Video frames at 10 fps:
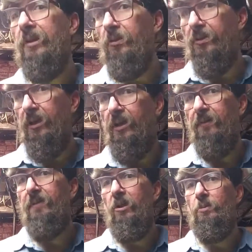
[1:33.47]
only
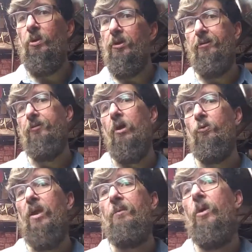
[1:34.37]
available in
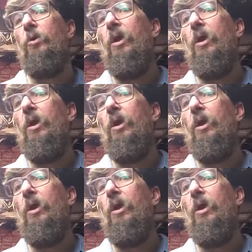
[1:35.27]
rainbow.